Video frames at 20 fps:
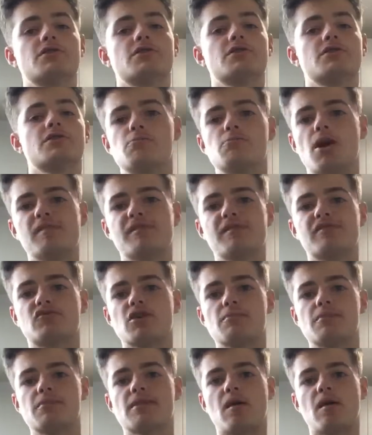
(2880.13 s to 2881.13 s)
So we
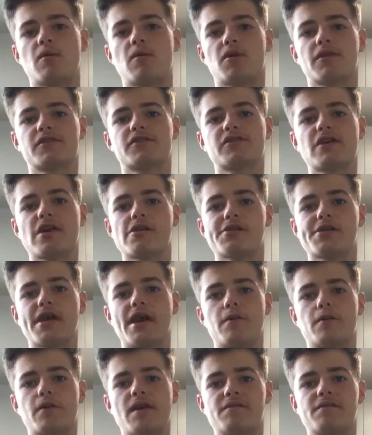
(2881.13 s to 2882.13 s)
might be streaming that one on the channel.